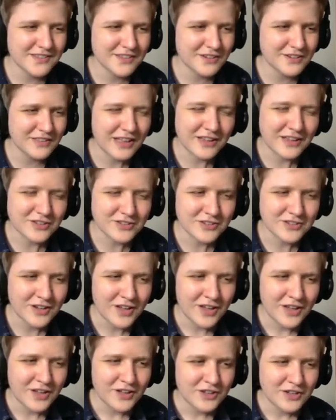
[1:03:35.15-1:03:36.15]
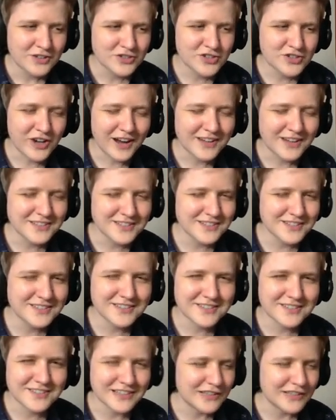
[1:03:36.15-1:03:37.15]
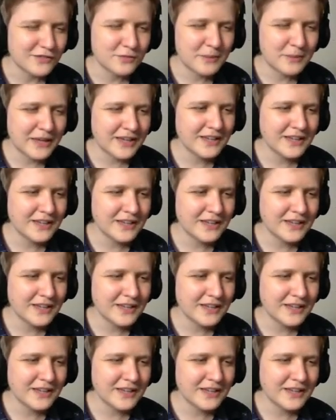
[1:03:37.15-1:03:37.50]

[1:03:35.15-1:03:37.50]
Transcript: that are like yep, trying to deceive me?